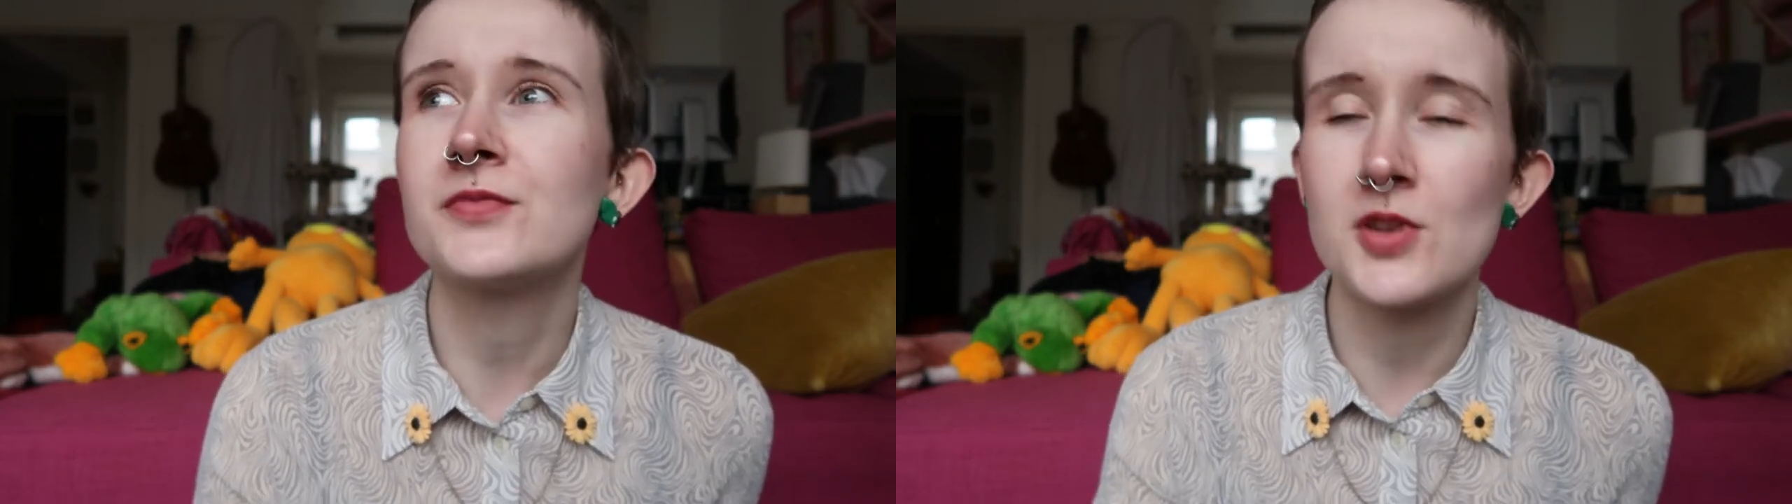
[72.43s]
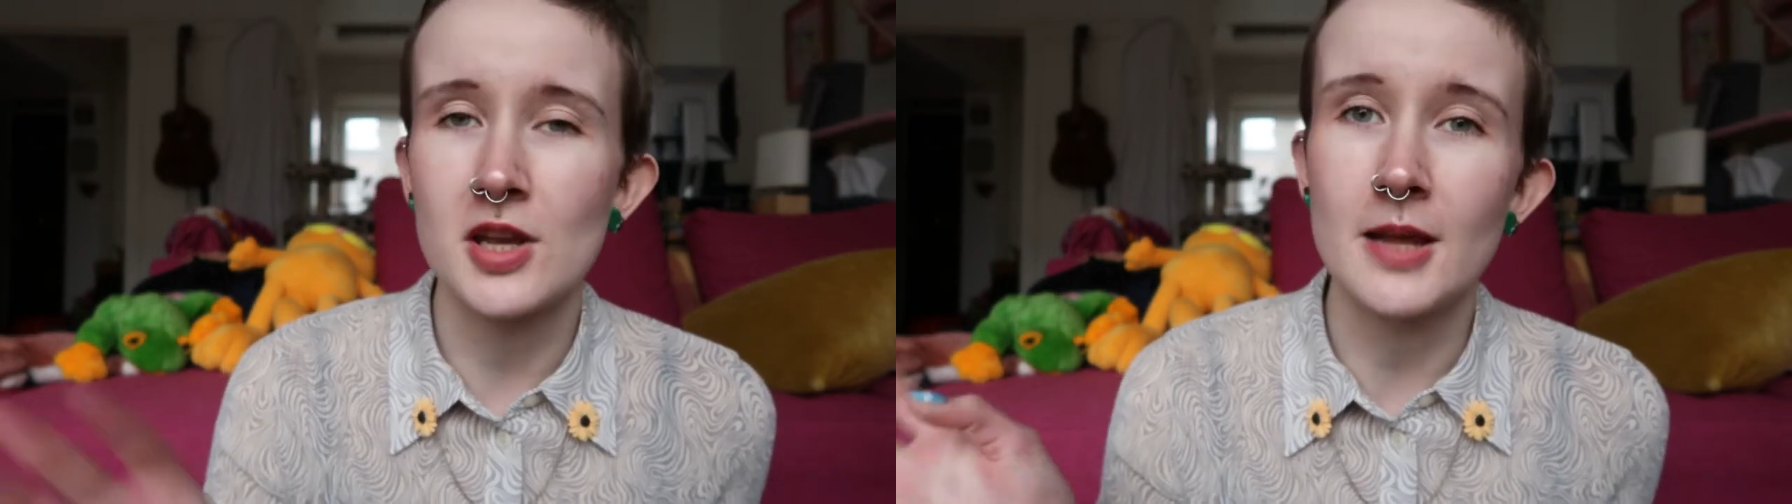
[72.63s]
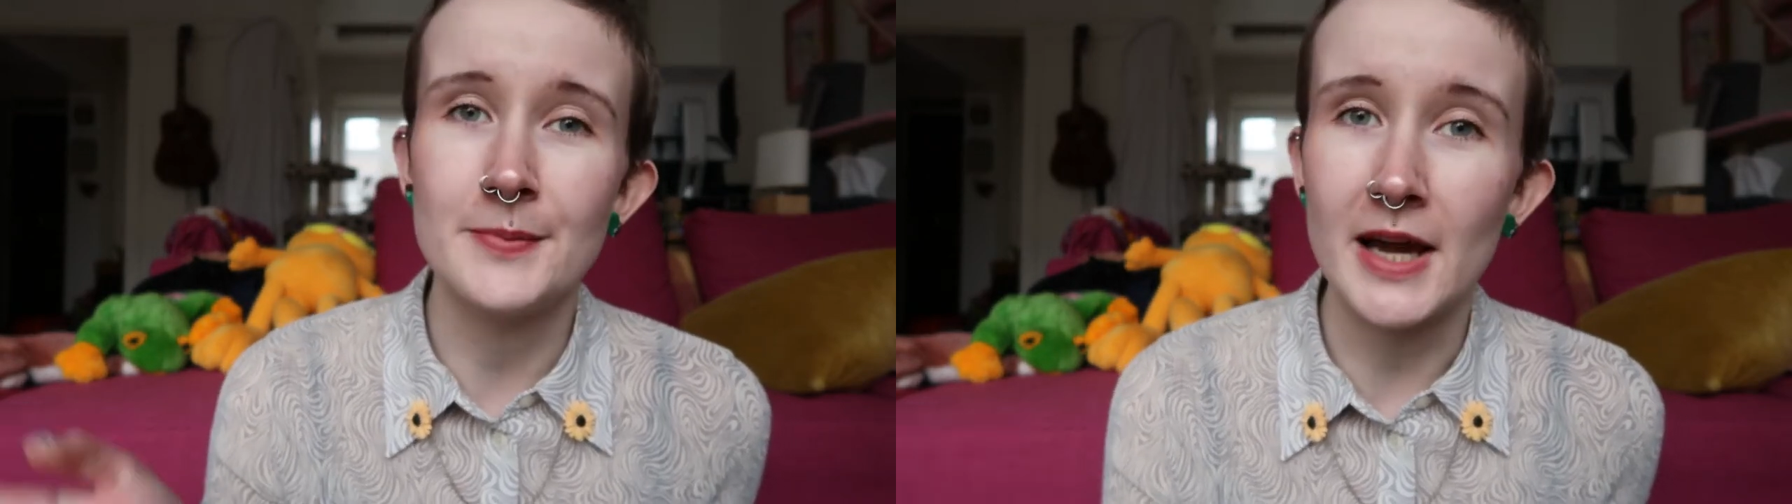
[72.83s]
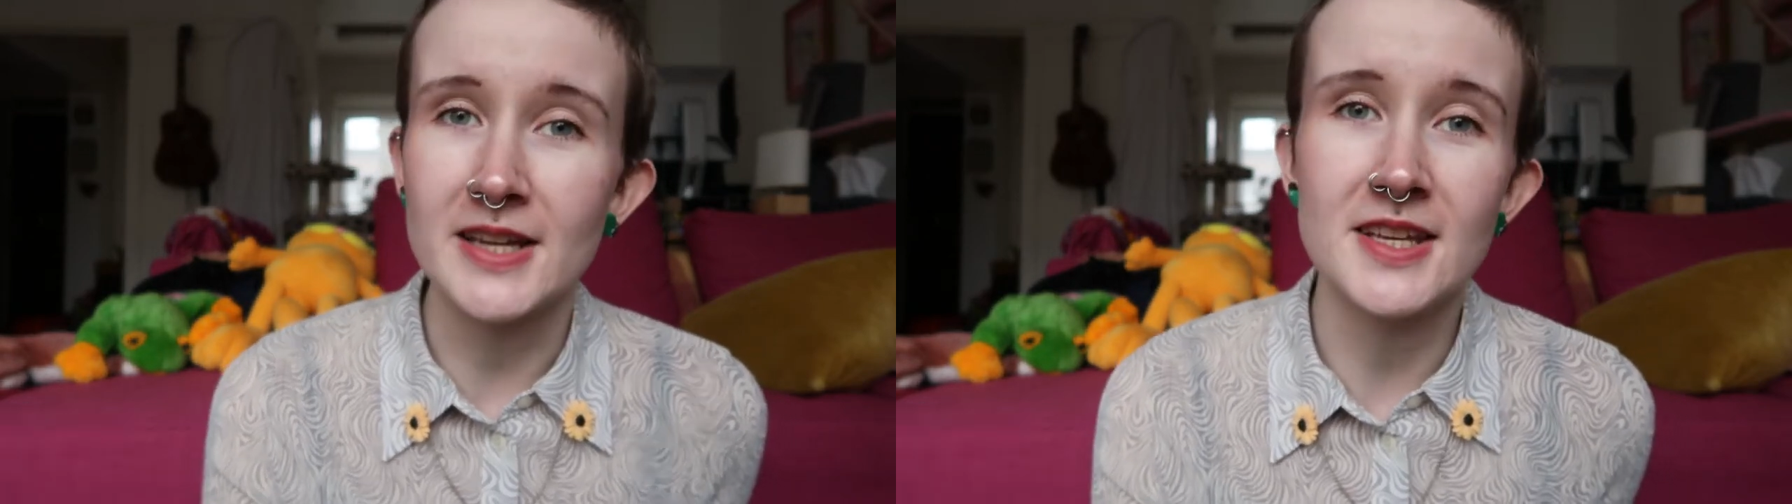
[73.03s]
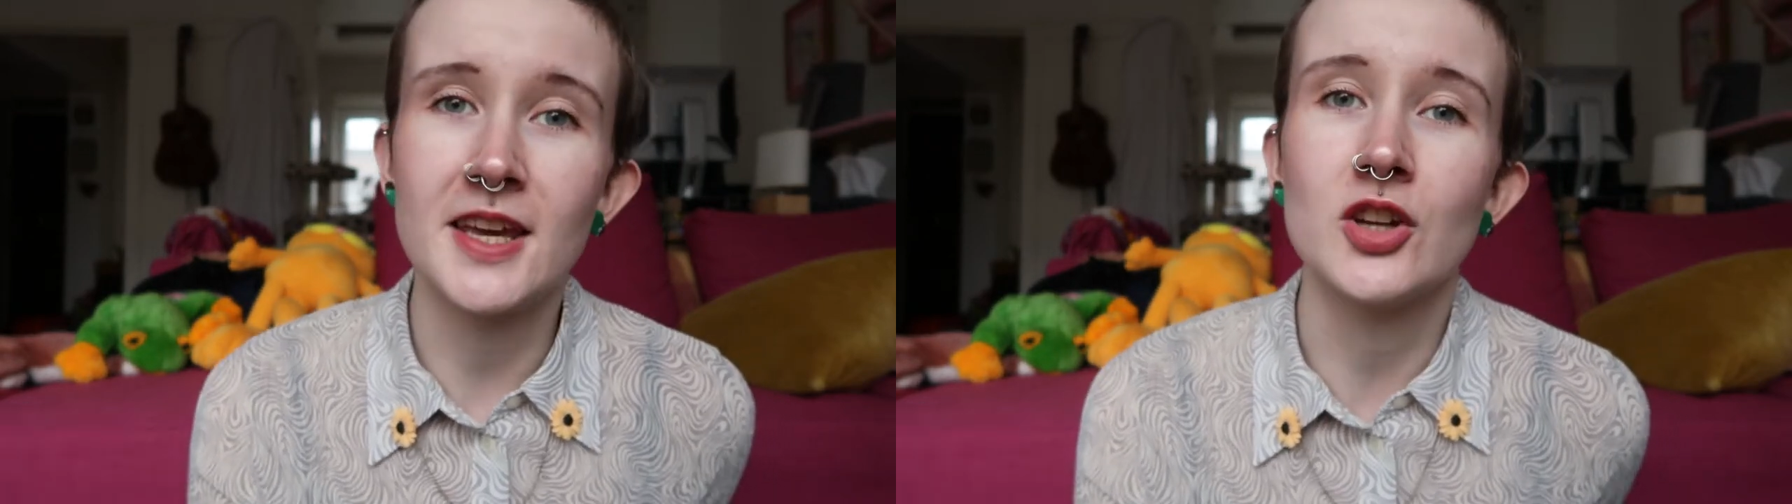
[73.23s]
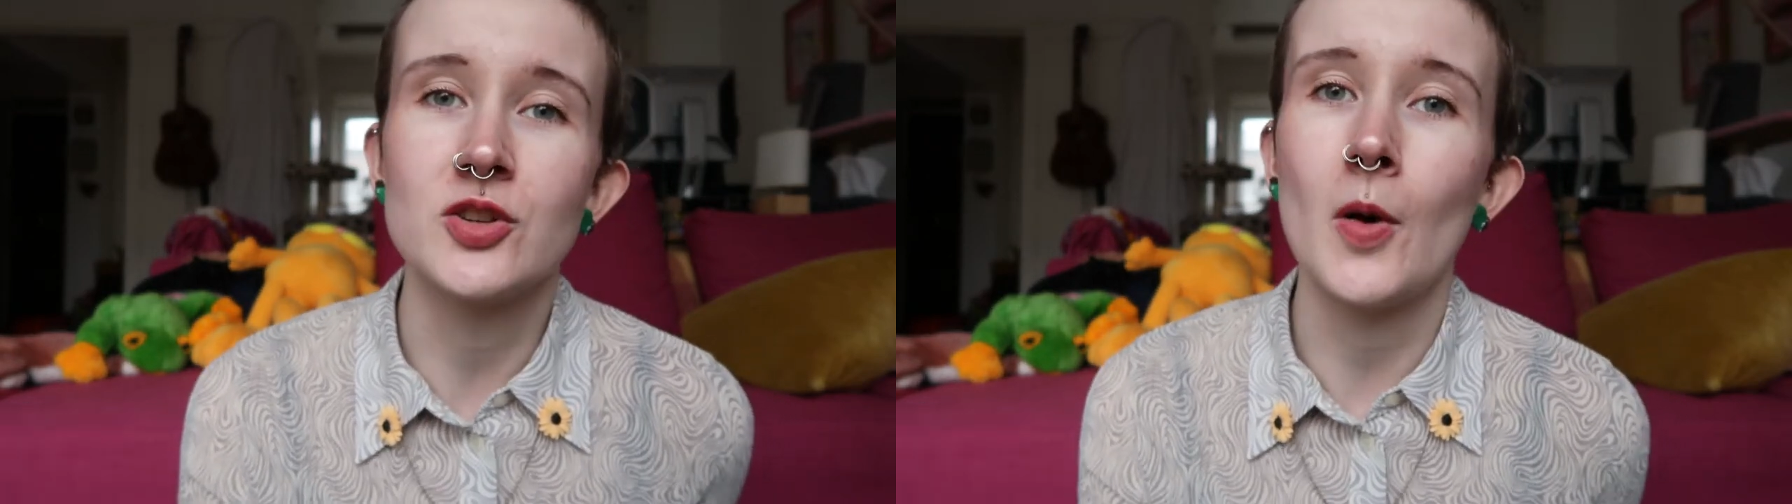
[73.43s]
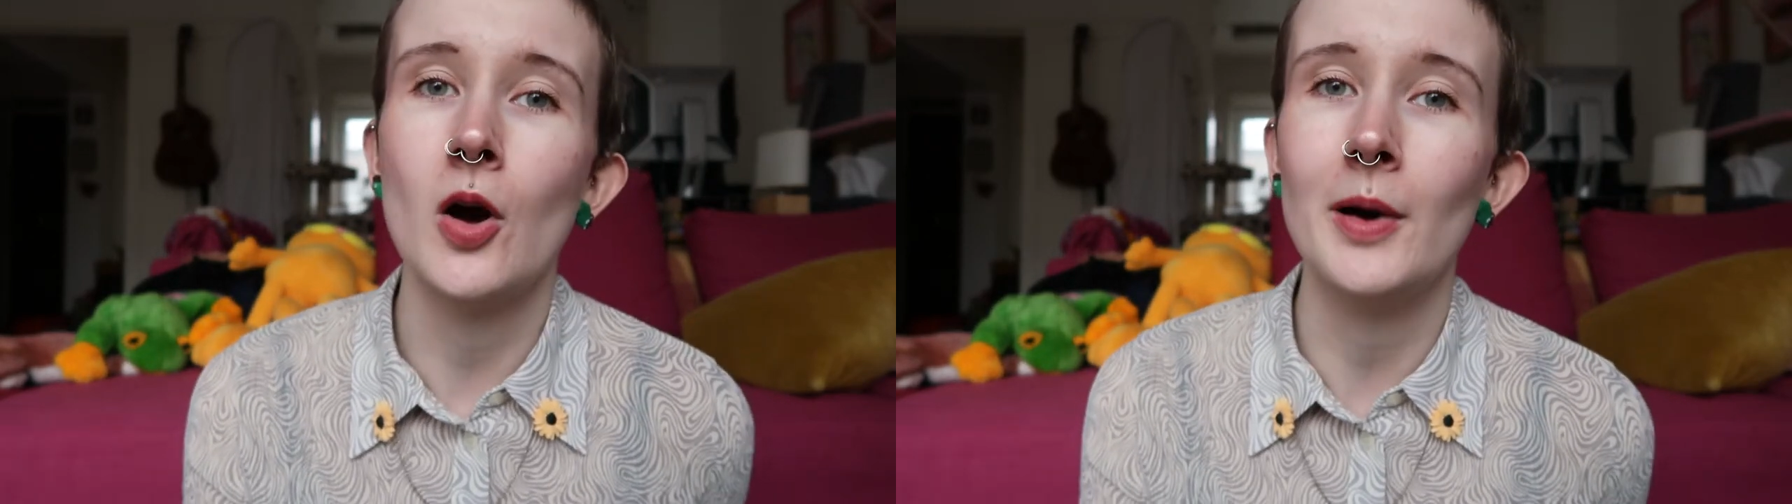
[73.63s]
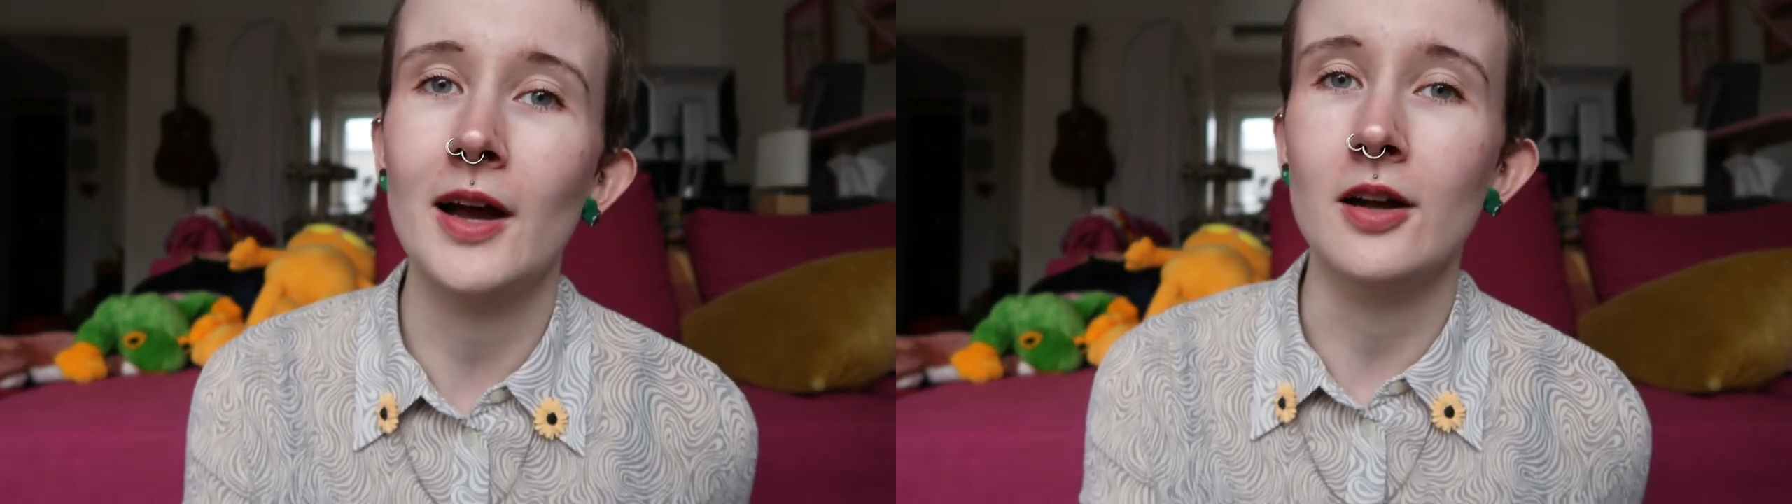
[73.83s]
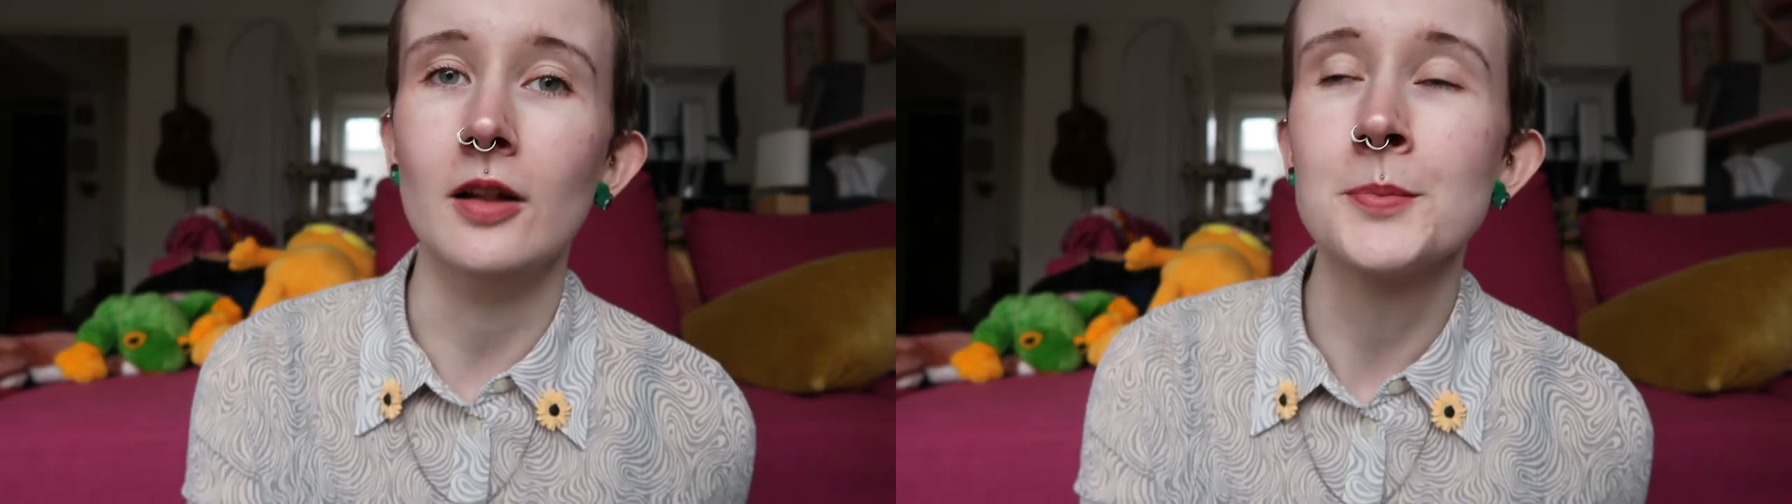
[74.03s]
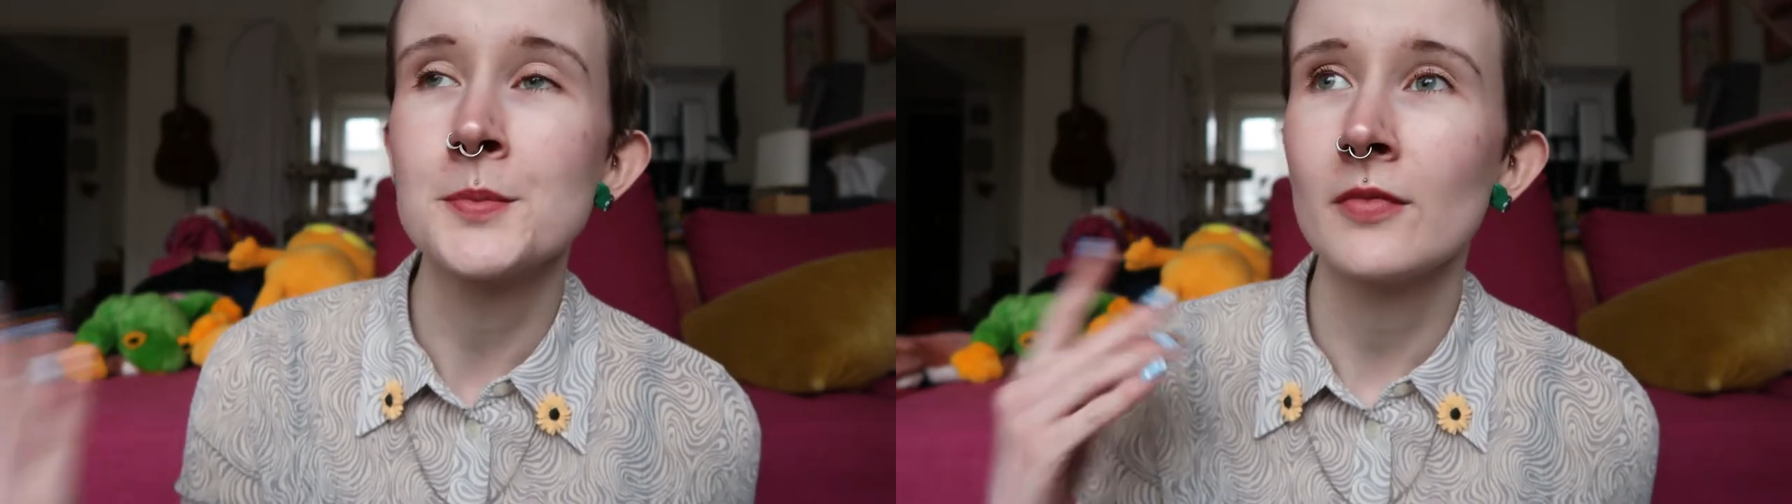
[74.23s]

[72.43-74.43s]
So you like buy ticket on your mobile.